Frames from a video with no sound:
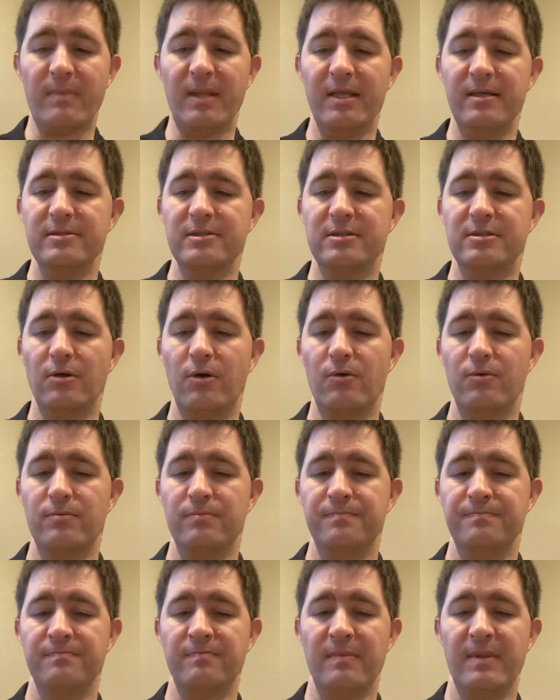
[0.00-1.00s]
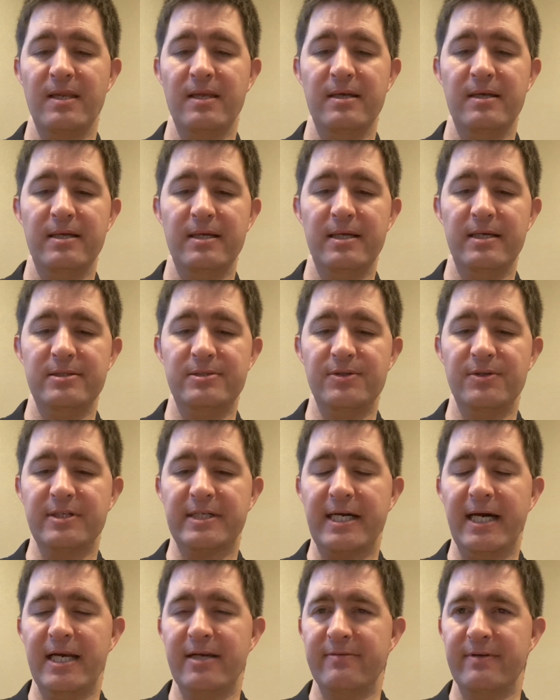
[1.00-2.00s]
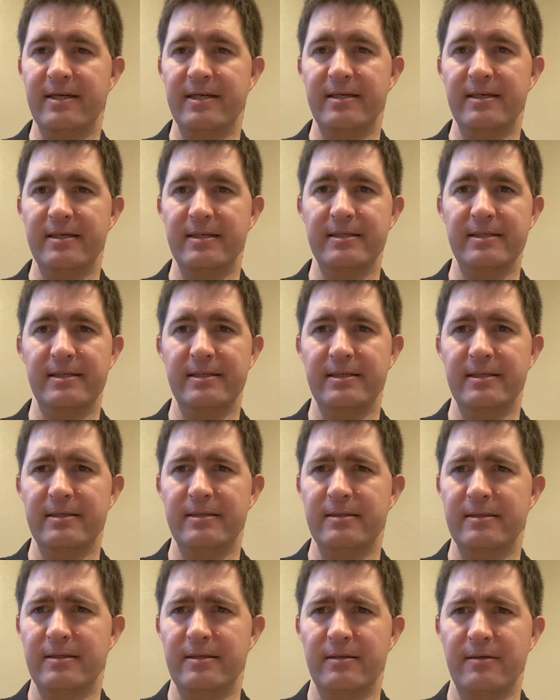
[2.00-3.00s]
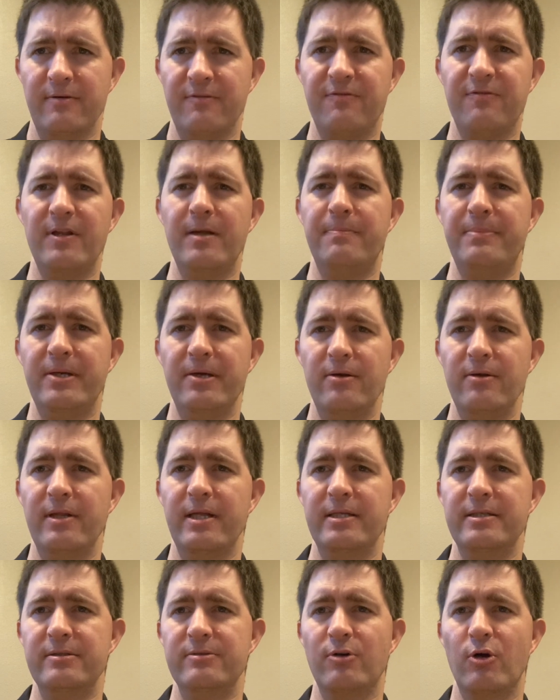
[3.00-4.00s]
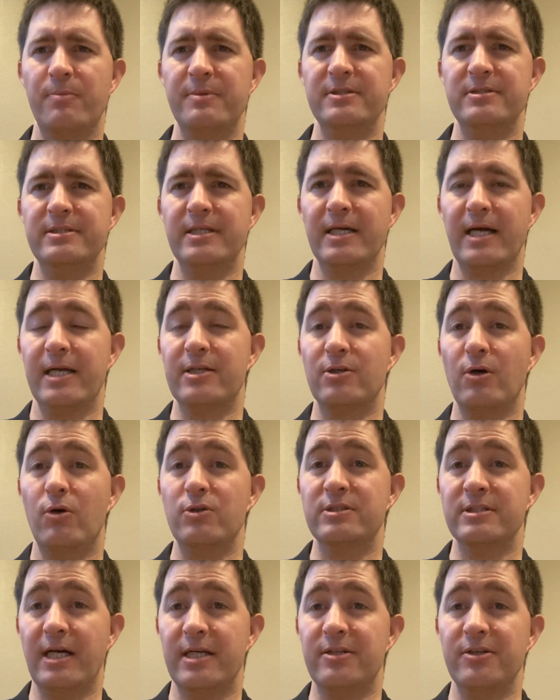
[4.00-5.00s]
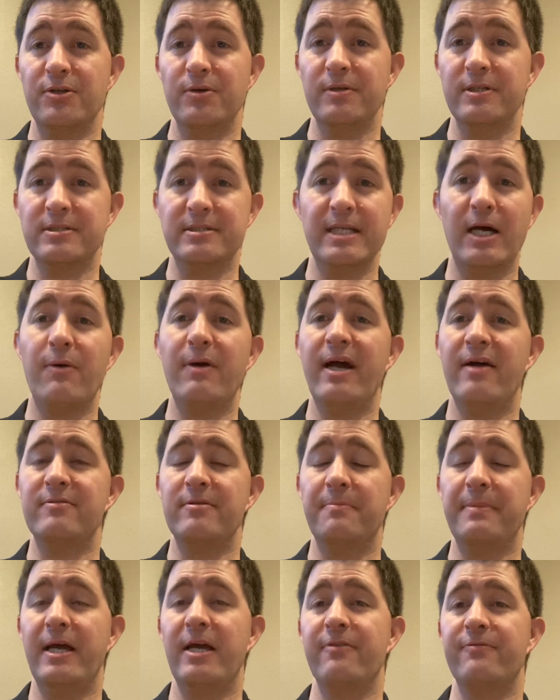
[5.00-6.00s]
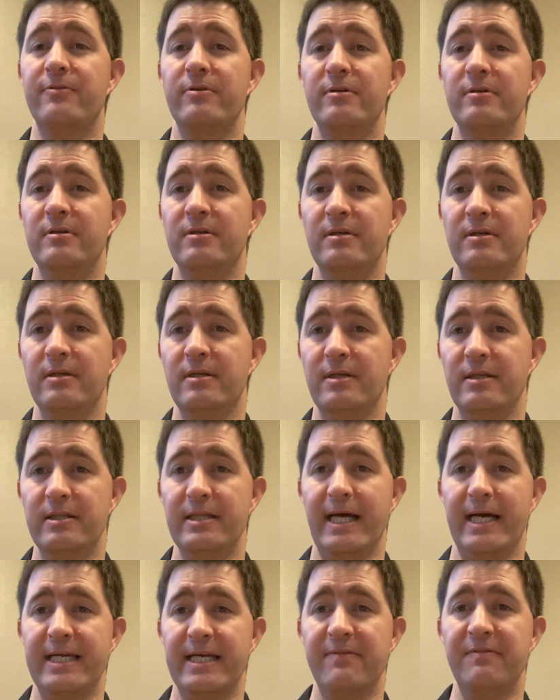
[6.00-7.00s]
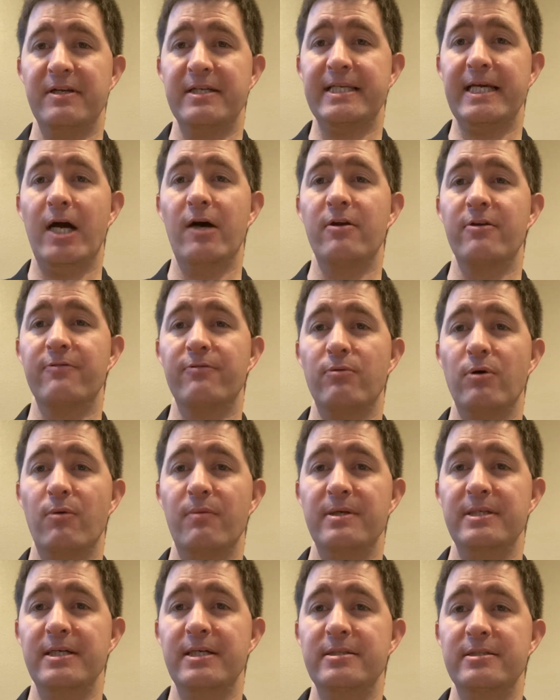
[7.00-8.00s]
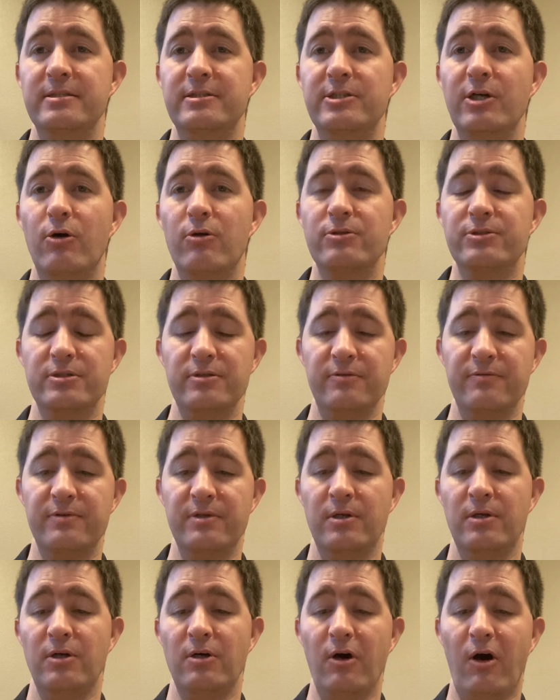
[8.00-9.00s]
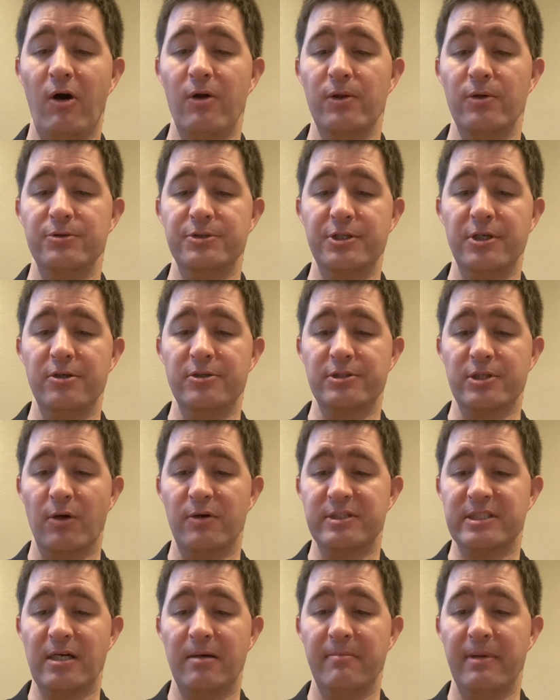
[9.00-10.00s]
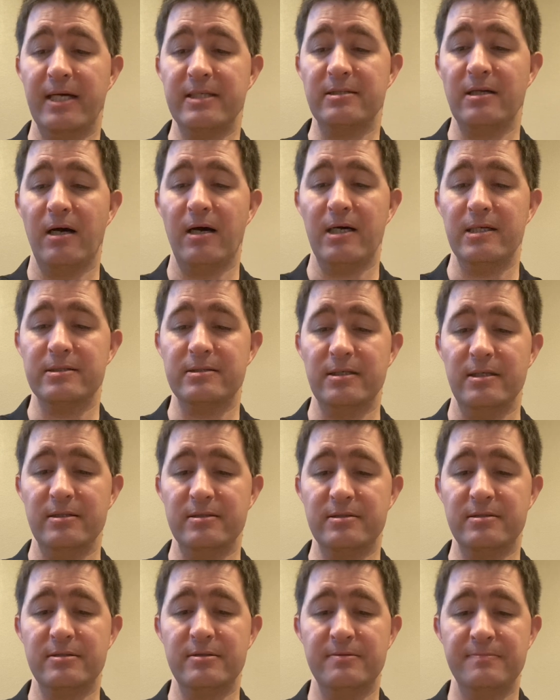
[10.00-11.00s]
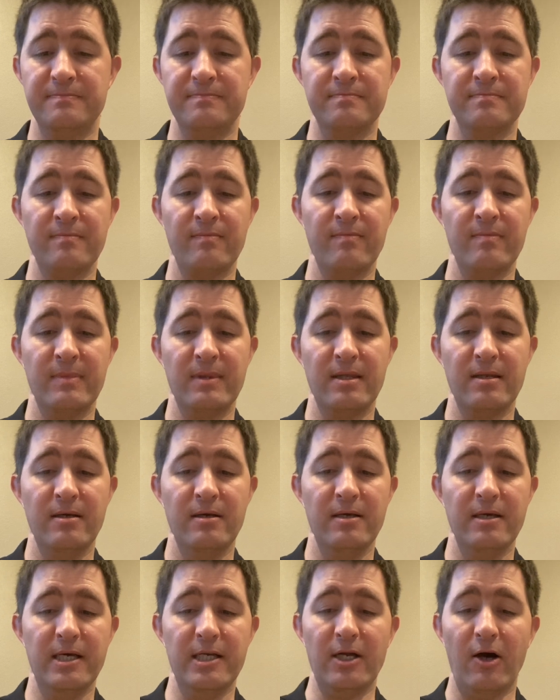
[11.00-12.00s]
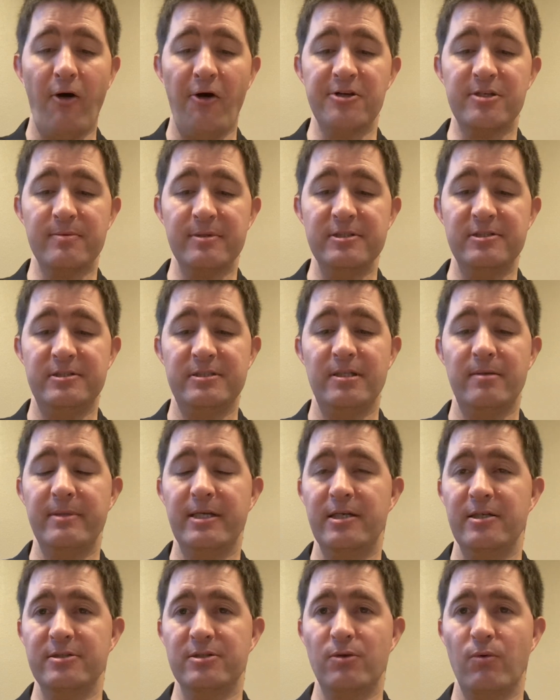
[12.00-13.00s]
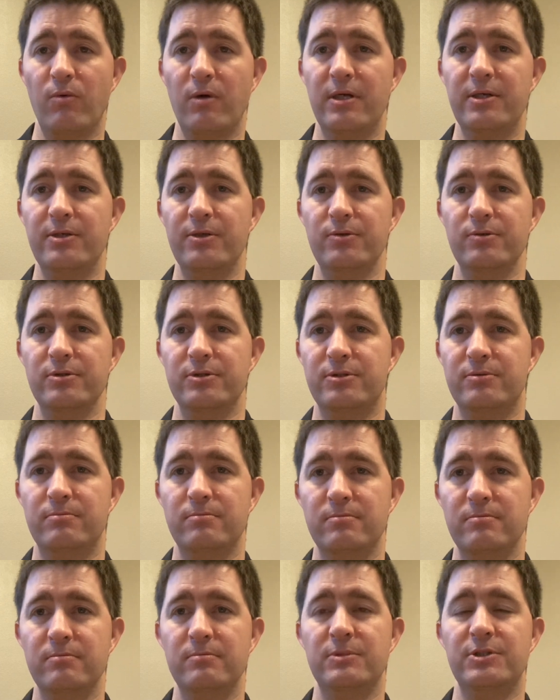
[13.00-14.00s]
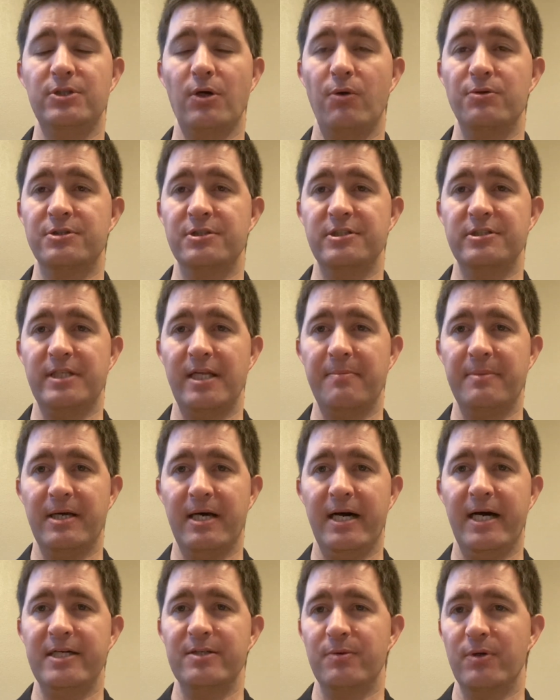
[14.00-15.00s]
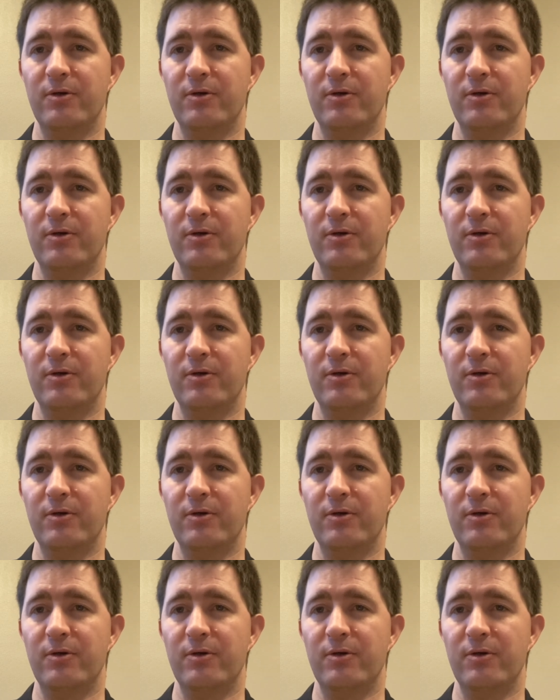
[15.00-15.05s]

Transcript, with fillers: And so it's really kind of a, a, flip here that Reuben's saying, I told you not to do this. Now I have to pay for that, given accounting for what we did to Joseph all those years ago. It's come back to haunt us. And ultimately, Simeon is the one who's chosen to stay behind.